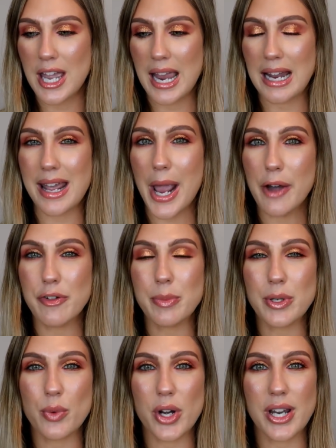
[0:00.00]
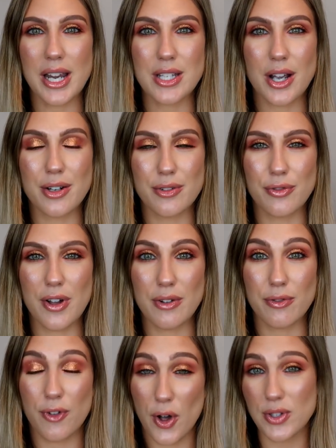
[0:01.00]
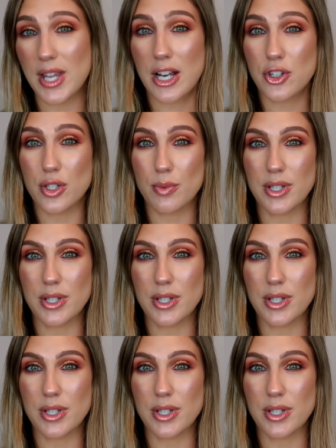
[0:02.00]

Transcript: and I haven't been wearing a ton of false lashes